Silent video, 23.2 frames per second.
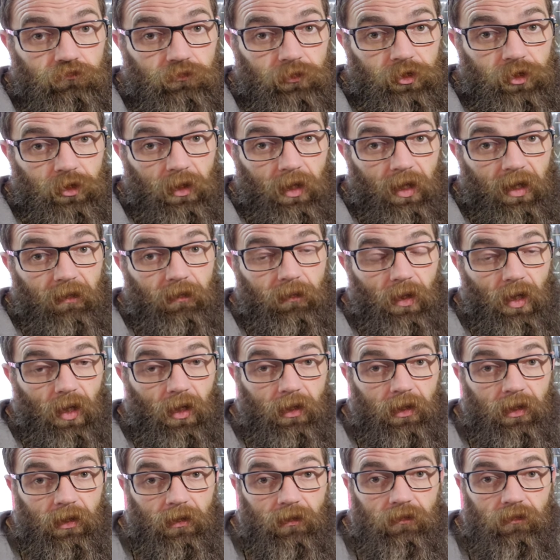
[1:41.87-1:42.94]
is should I have
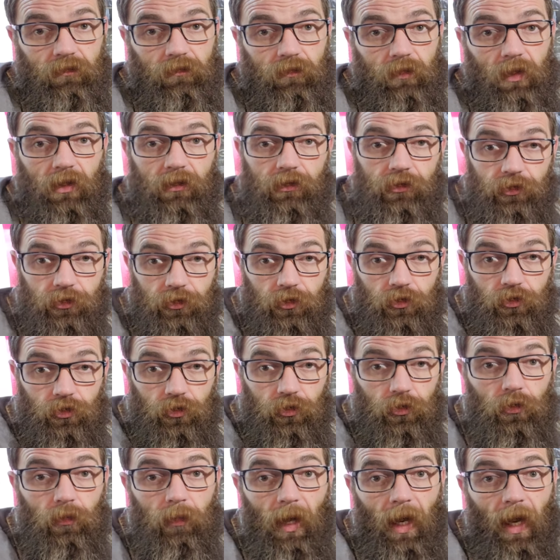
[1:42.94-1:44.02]
bought it? And should
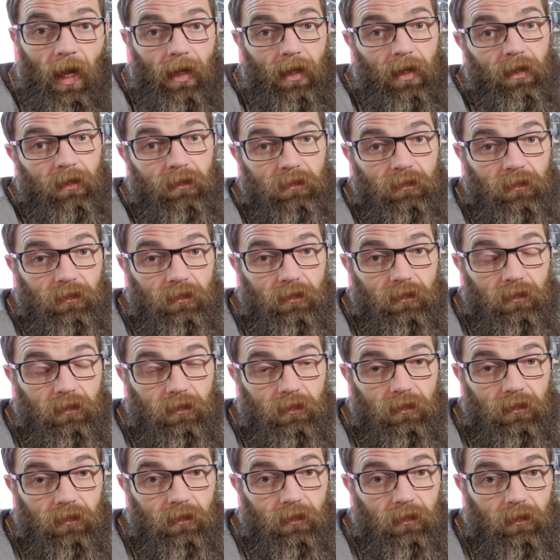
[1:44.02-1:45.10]
you buy it?
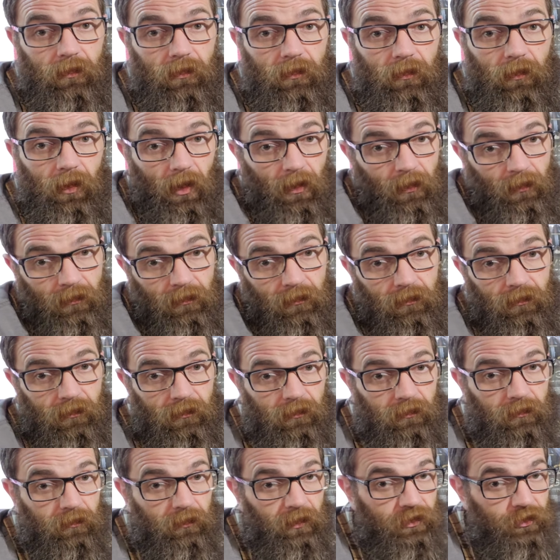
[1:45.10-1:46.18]
Well,
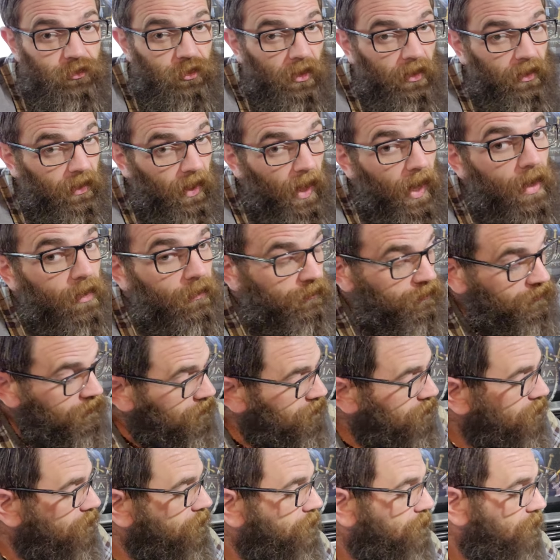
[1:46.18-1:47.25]
let's check it out.
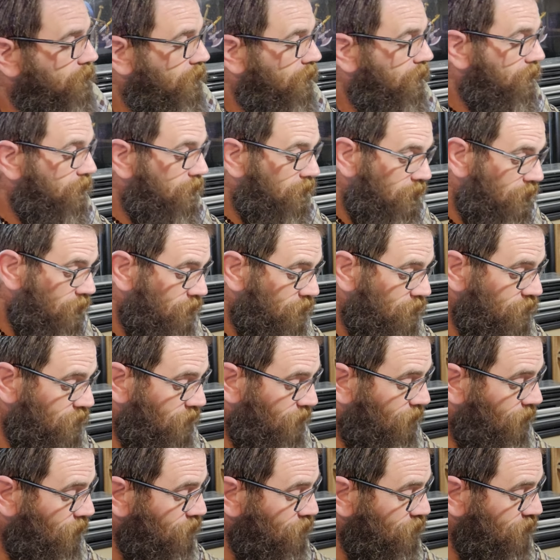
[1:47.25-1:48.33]
So
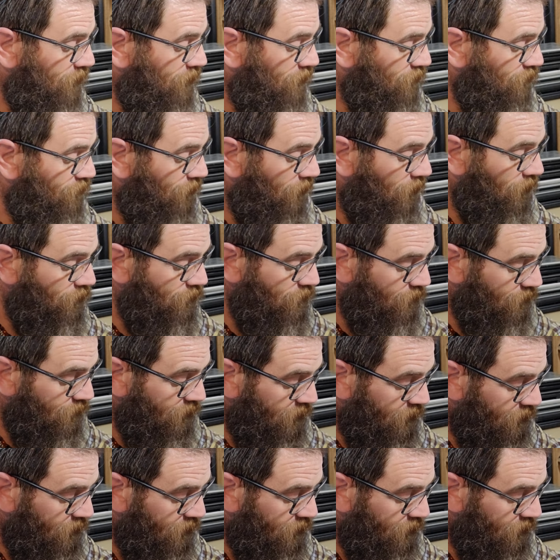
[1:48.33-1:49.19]
first things first, we